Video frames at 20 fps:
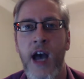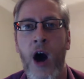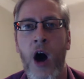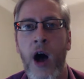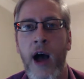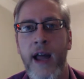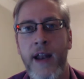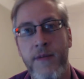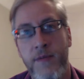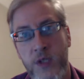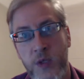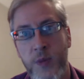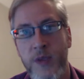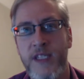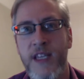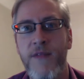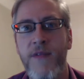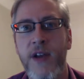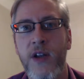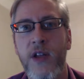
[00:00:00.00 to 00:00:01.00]
on
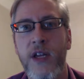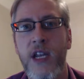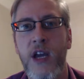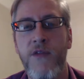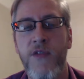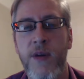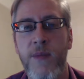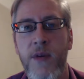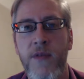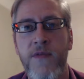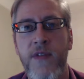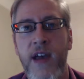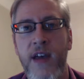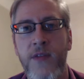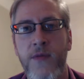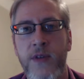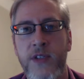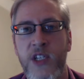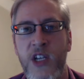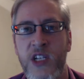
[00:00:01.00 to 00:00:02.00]
specifically November
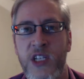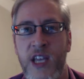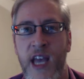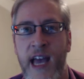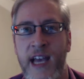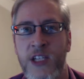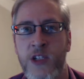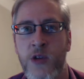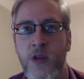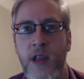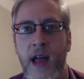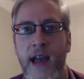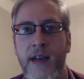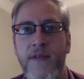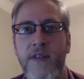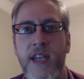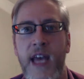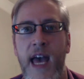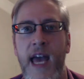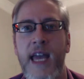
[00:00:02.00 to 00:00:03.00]
5th, which is Extra
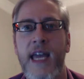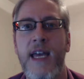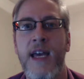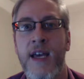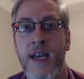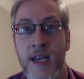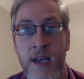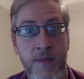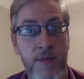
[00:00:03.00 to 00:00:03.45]
Life Day,